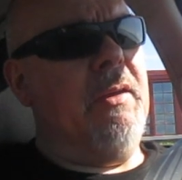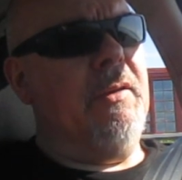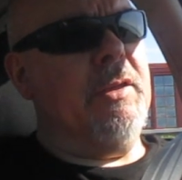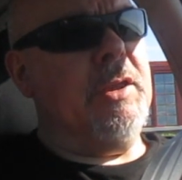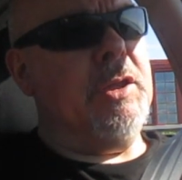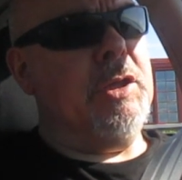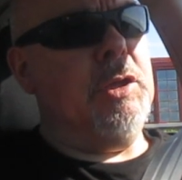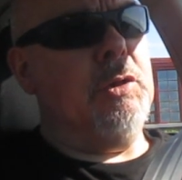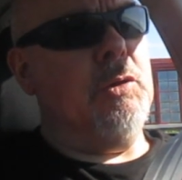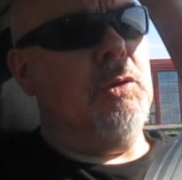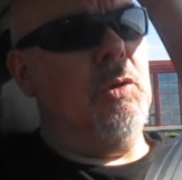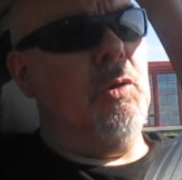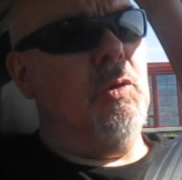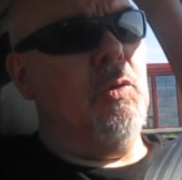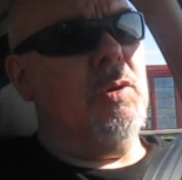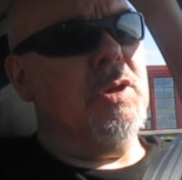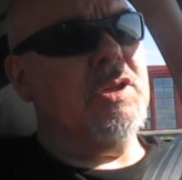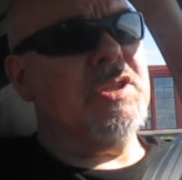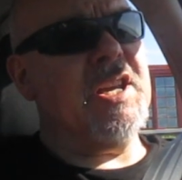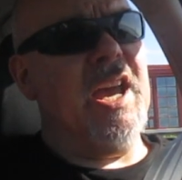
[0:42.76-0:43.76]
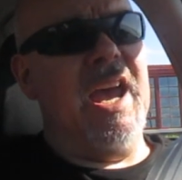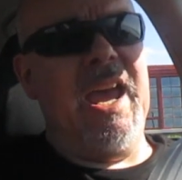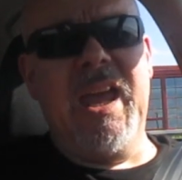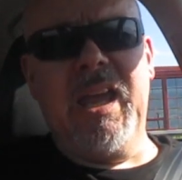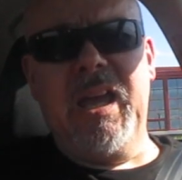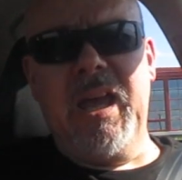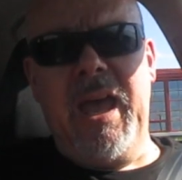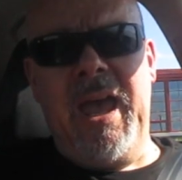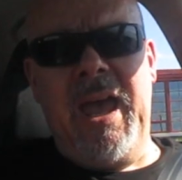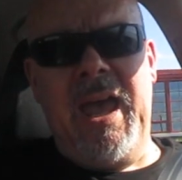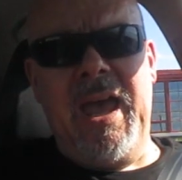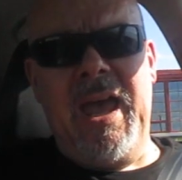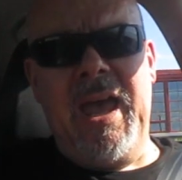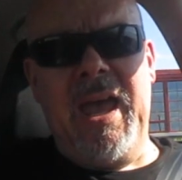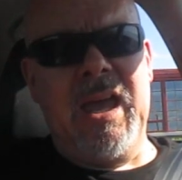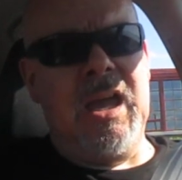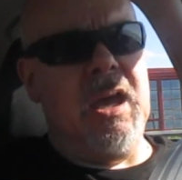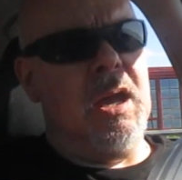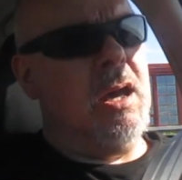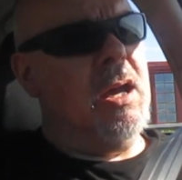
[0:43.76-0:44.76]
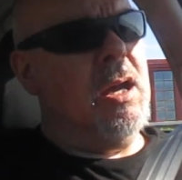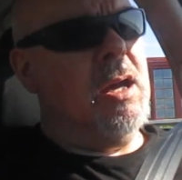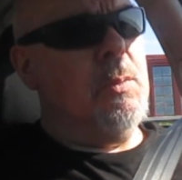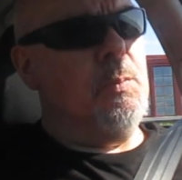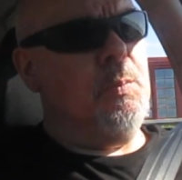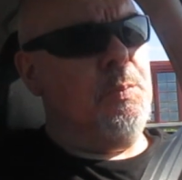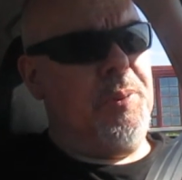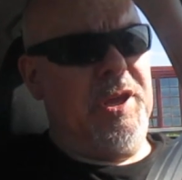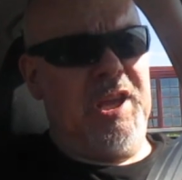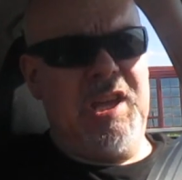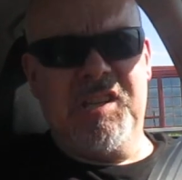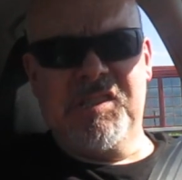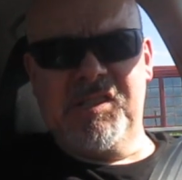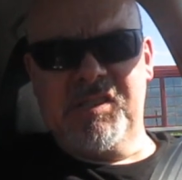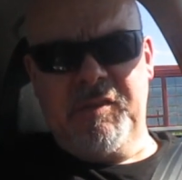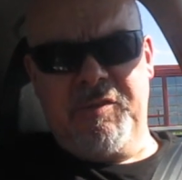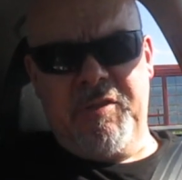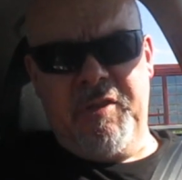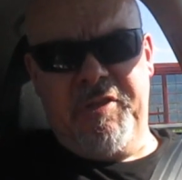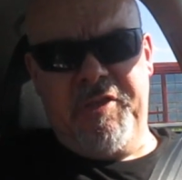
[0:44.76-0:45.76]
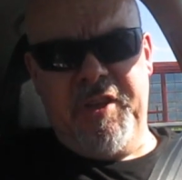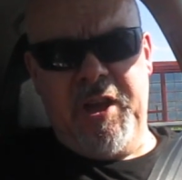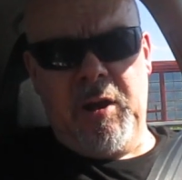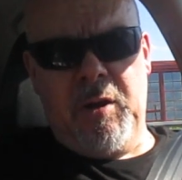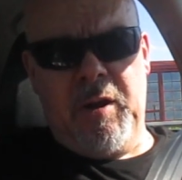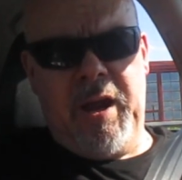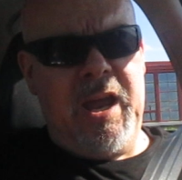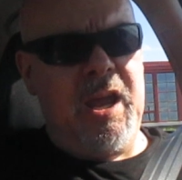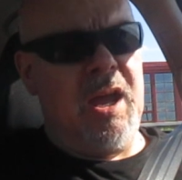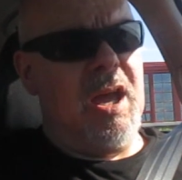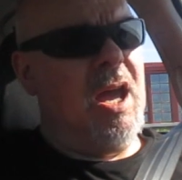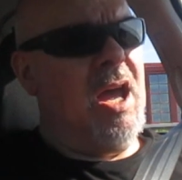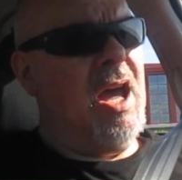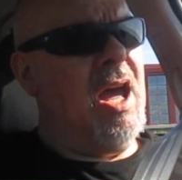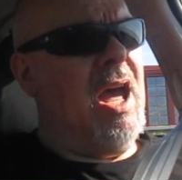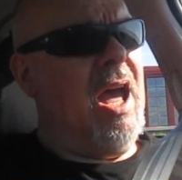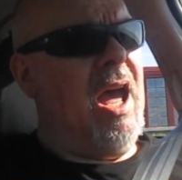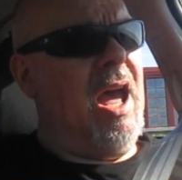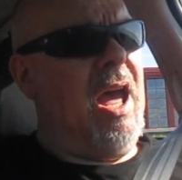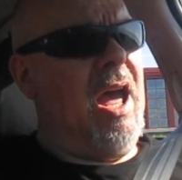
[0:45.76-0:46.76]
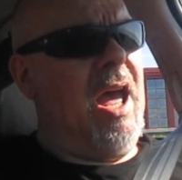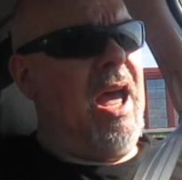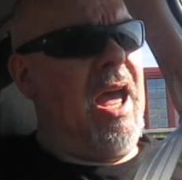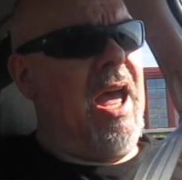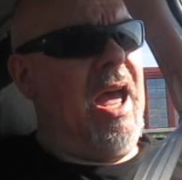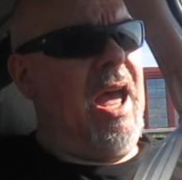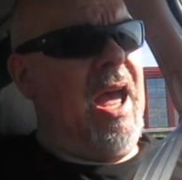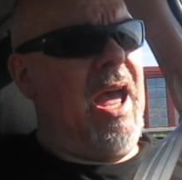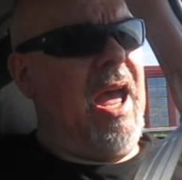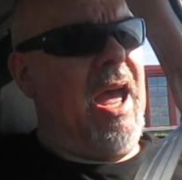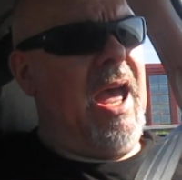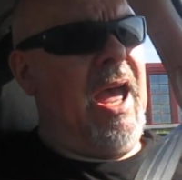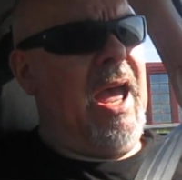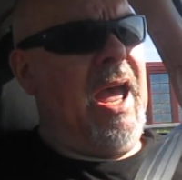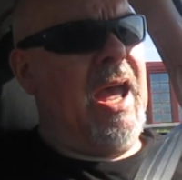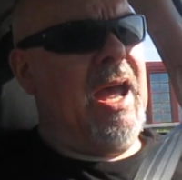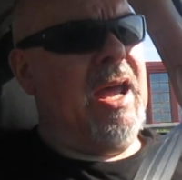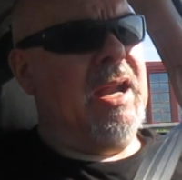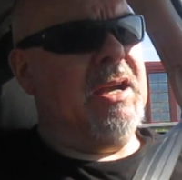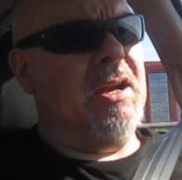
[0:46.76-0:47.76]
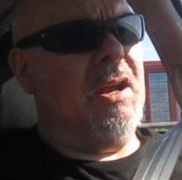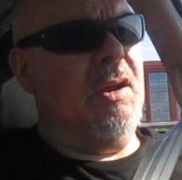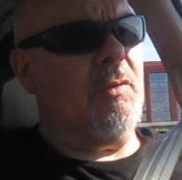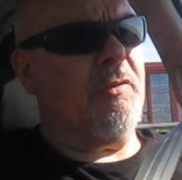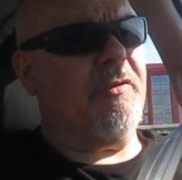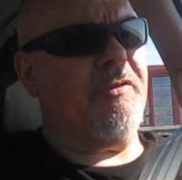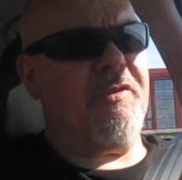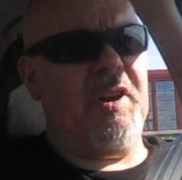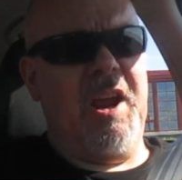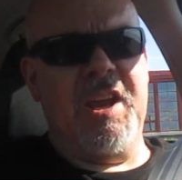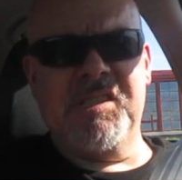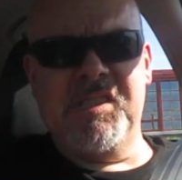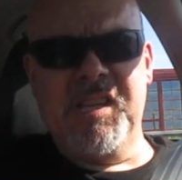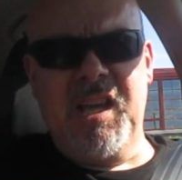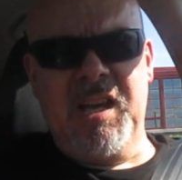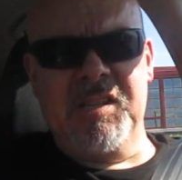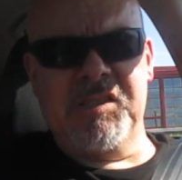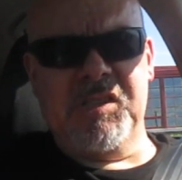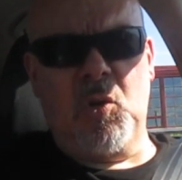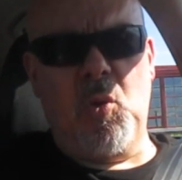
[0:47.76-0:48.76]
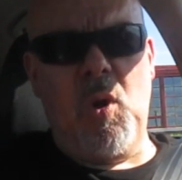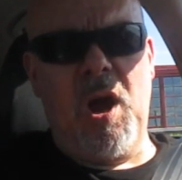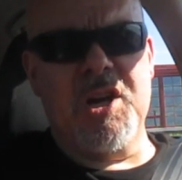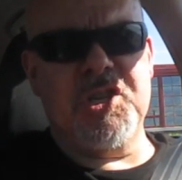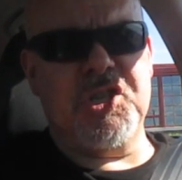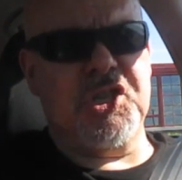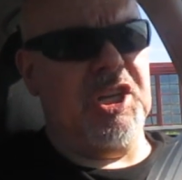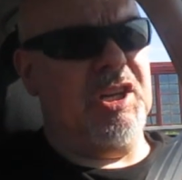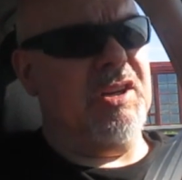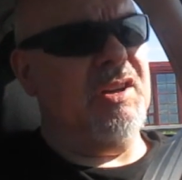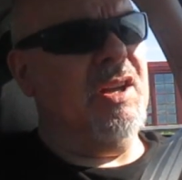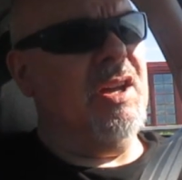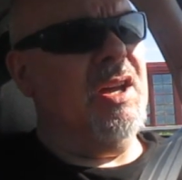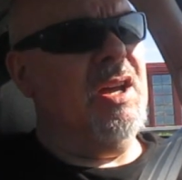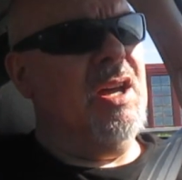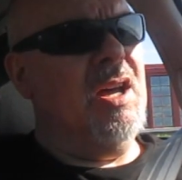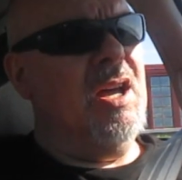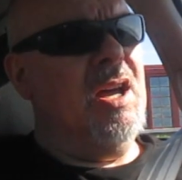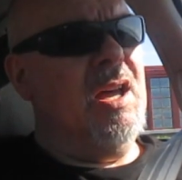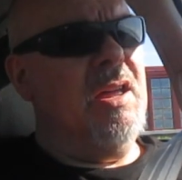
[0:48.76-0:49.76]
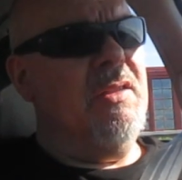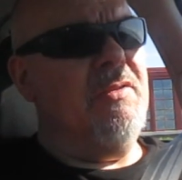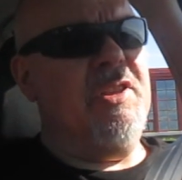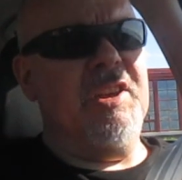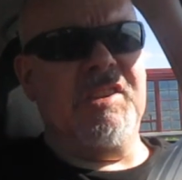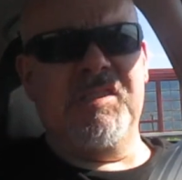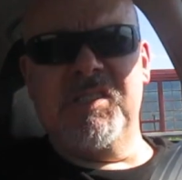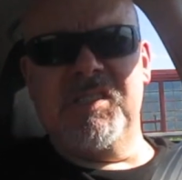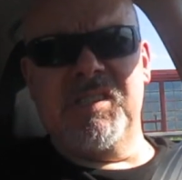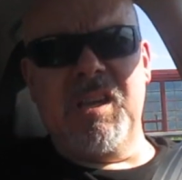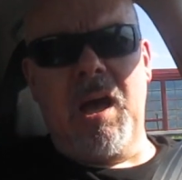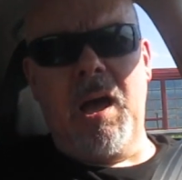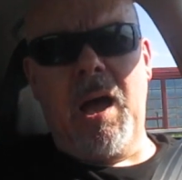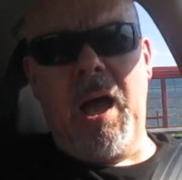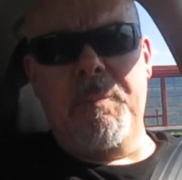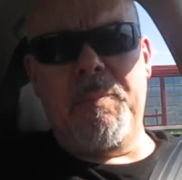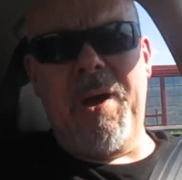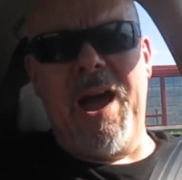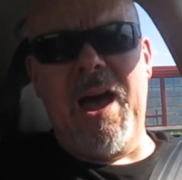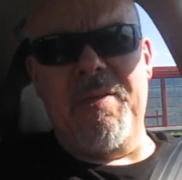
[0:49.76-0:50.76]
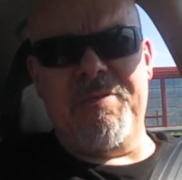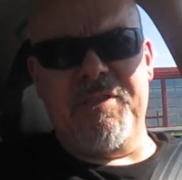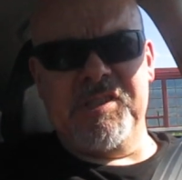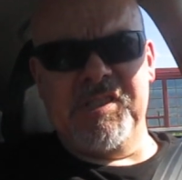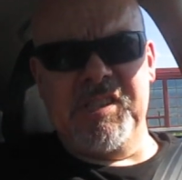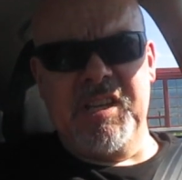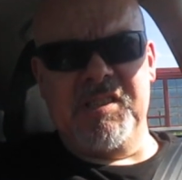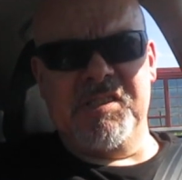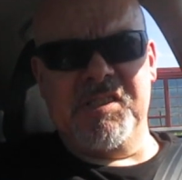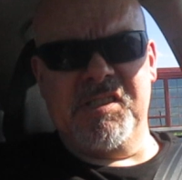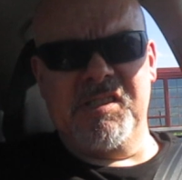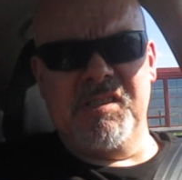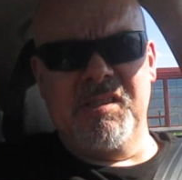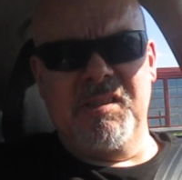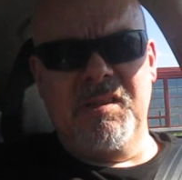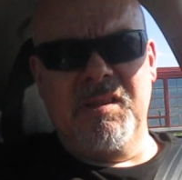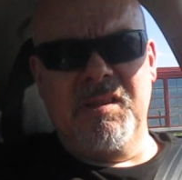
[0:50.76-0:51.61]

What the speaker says: You take a piece of the theory and phrase it as a question. This is a hypothesis.